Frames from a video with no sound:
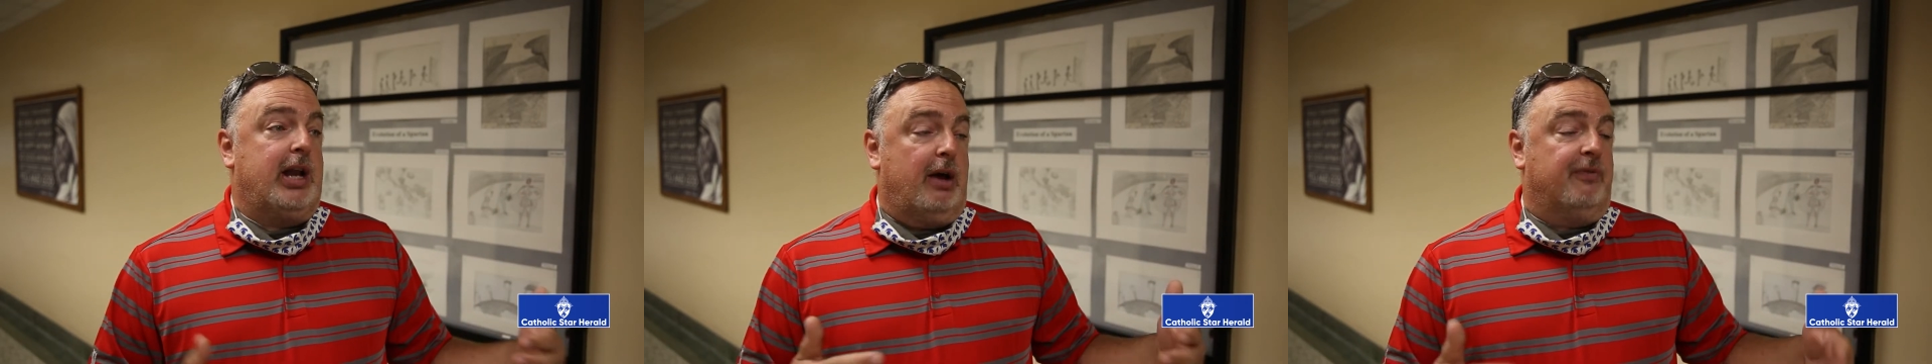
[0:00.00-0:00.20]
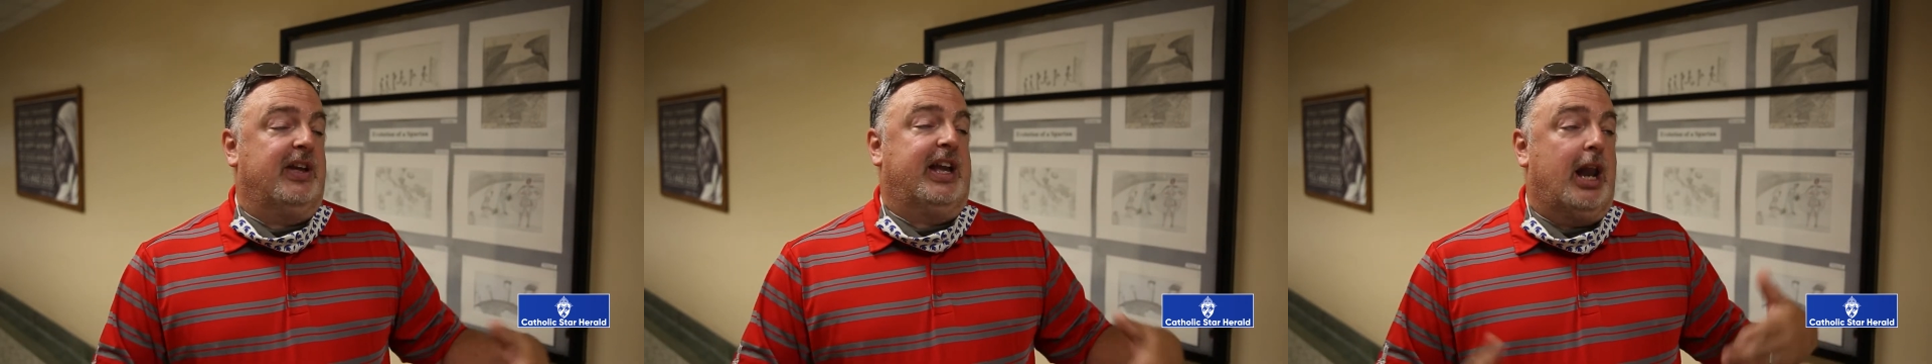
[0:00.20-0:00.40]

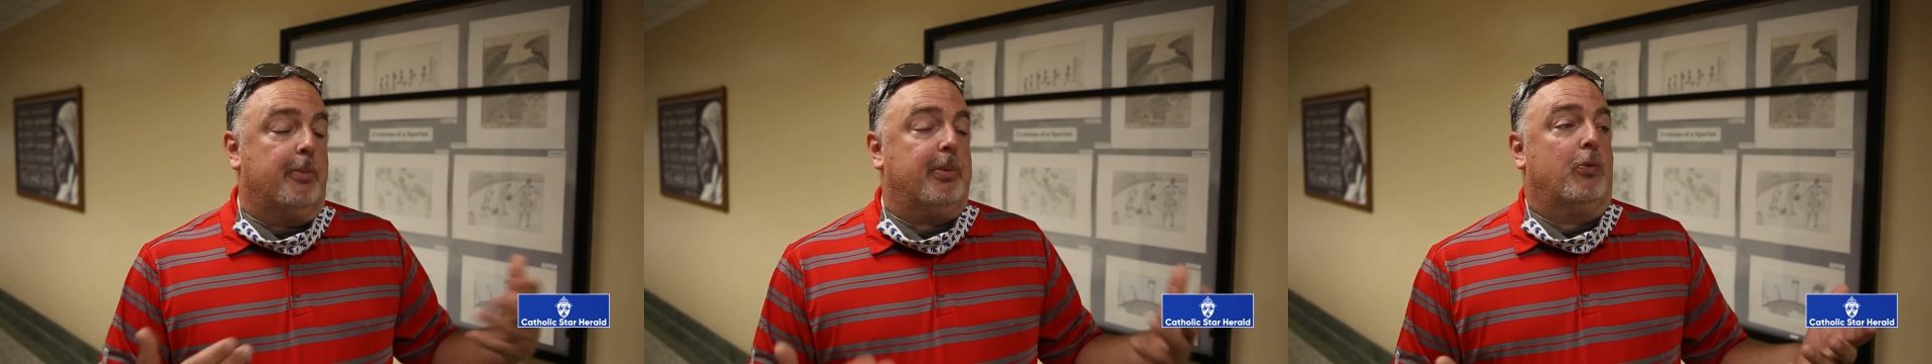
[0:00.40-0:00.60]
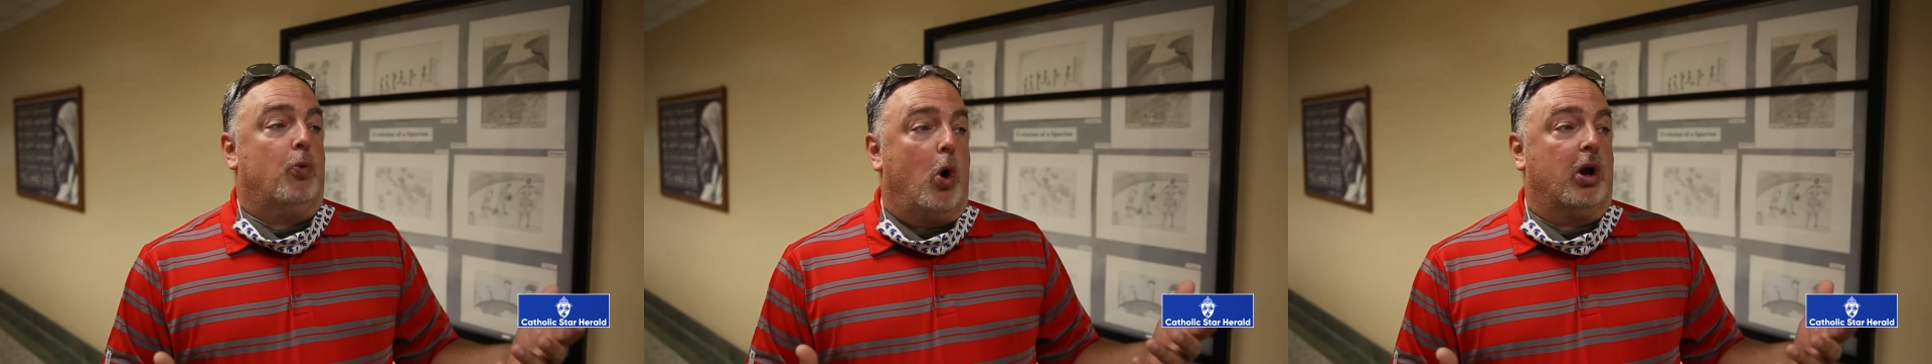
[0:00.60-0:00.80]
Now if they get
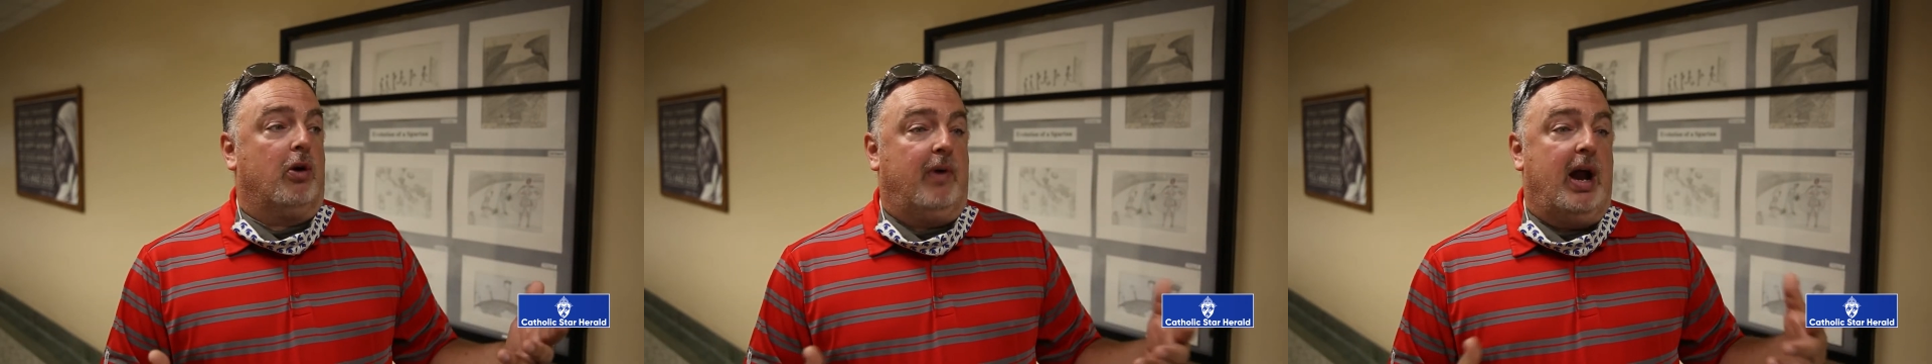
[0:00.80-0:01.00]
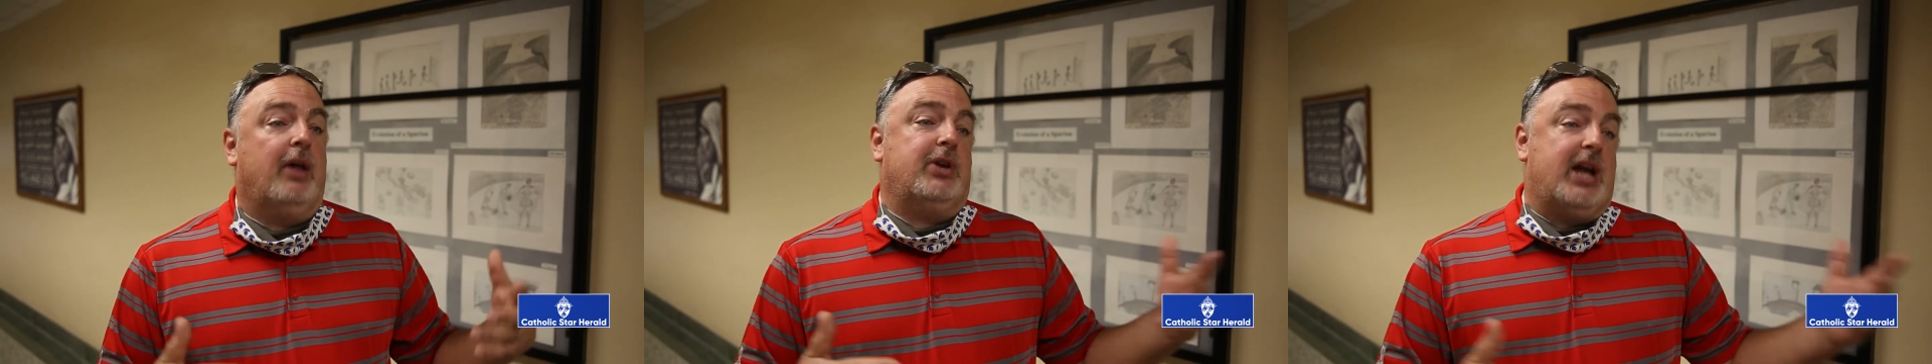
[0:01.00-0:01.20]
up and walk
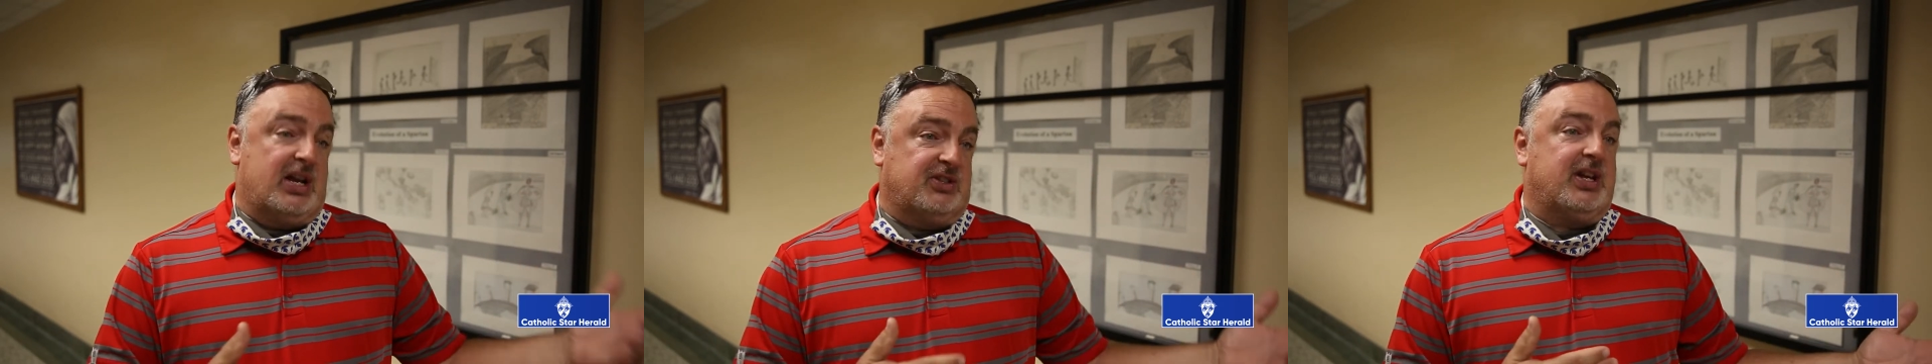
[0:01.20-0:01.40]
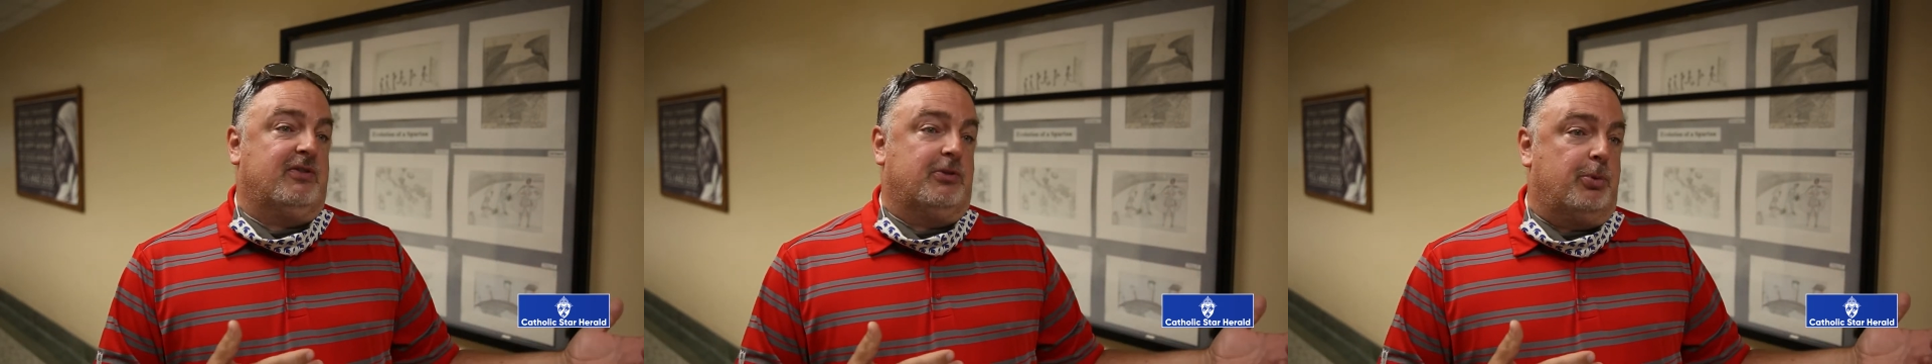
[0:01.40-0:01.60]
around,
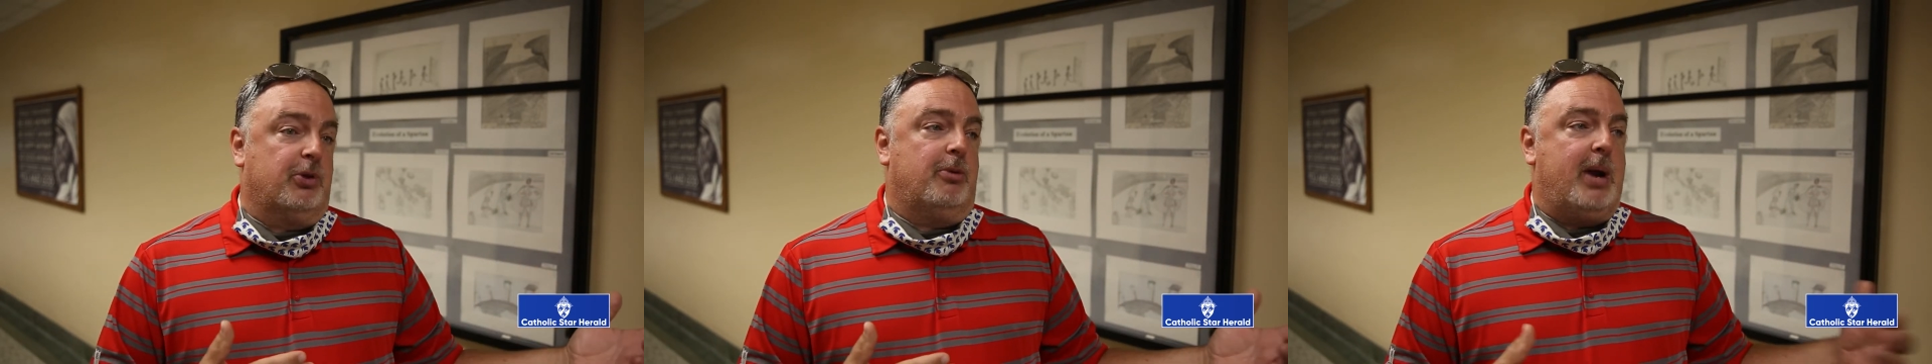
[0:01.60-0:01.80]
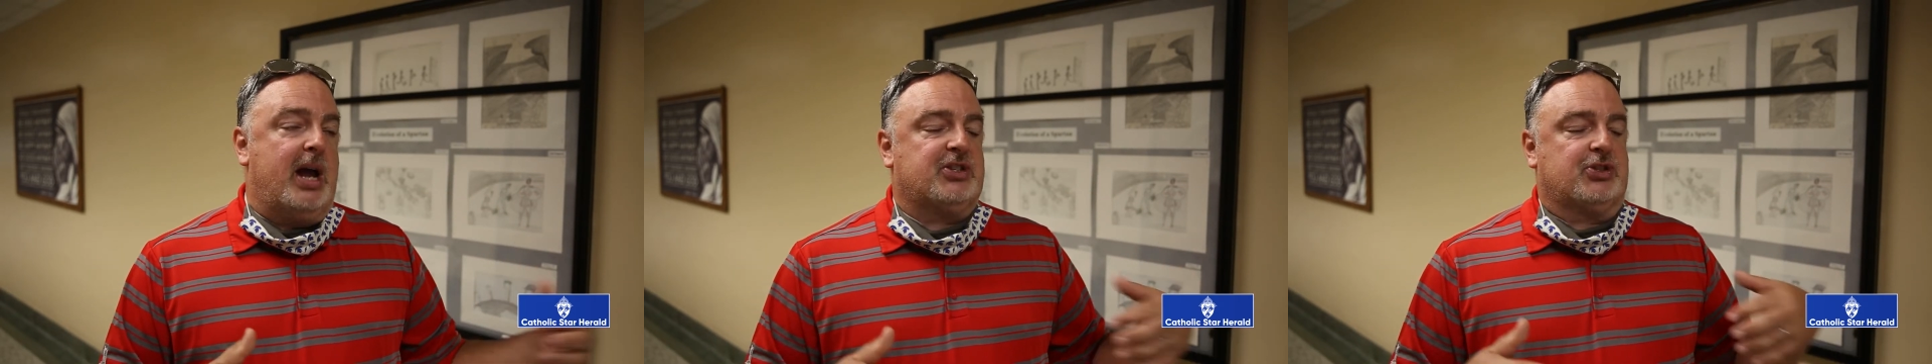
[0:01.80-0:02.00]
yes, they have to put
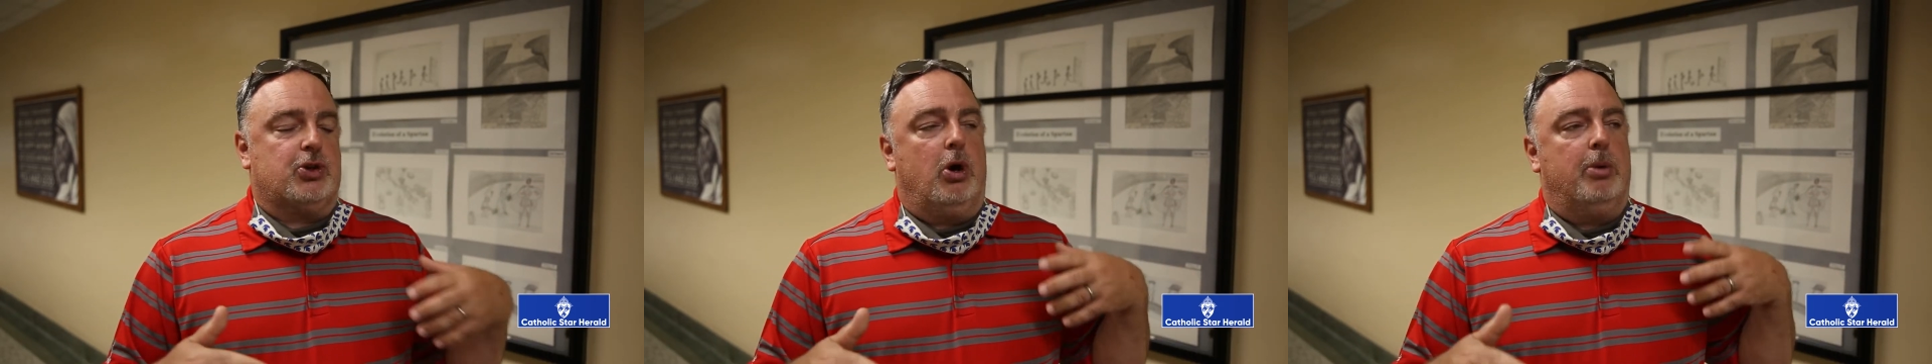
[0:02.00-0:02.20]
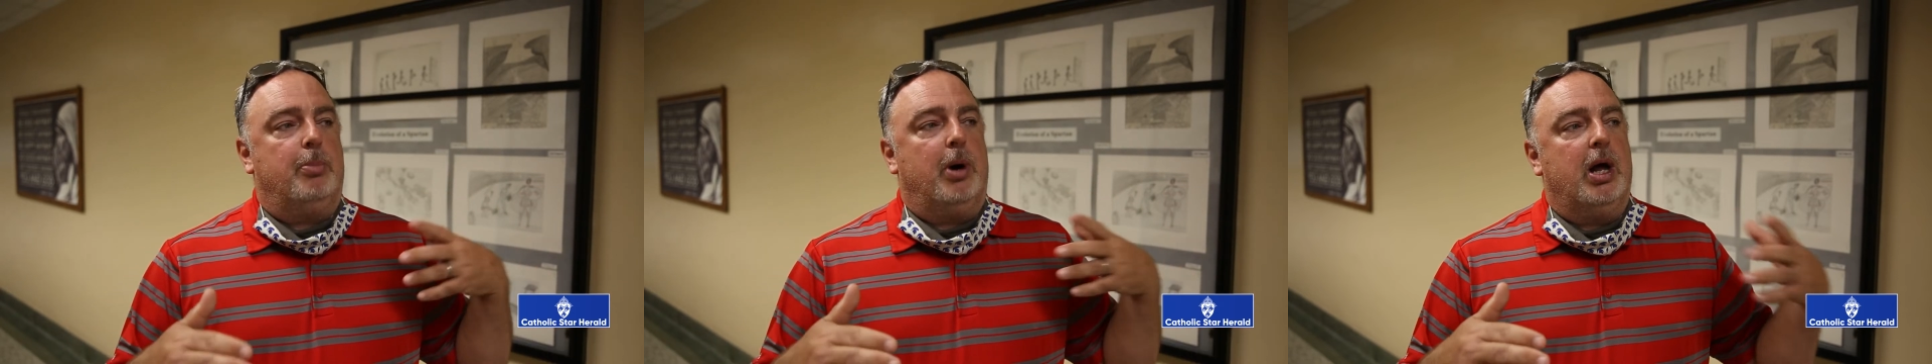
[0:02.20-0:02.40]
their masks
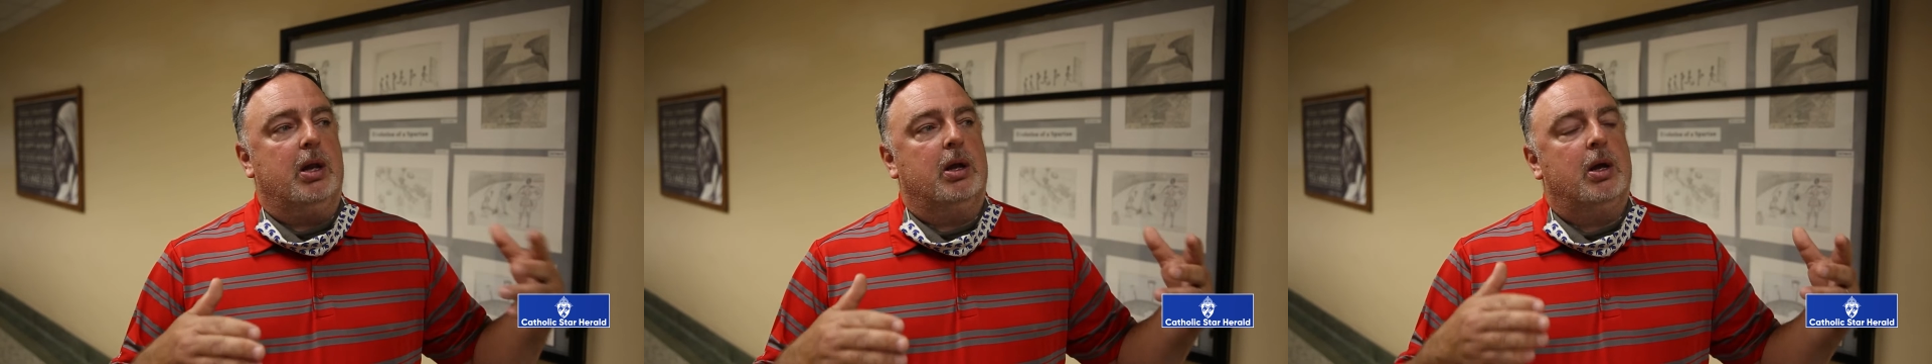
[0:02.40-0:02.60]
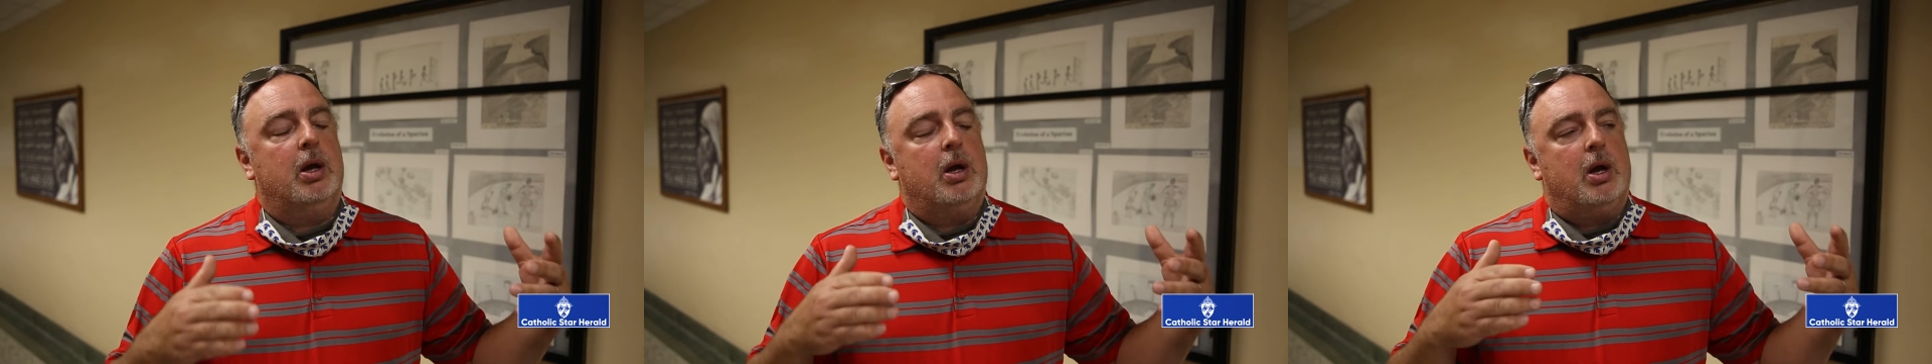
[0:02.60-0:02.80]
on, but